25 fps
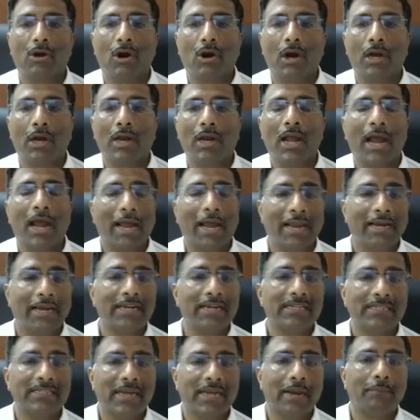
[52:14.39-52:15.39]
or I
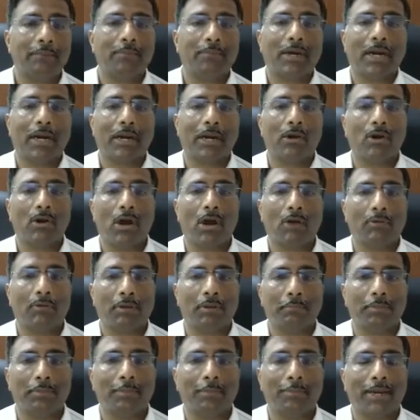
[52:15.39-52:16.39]
understand, but I don't know how to
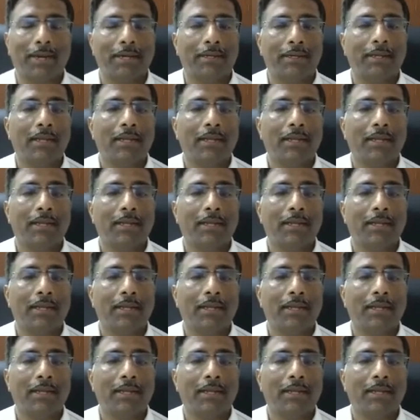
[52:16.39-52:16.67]
implement.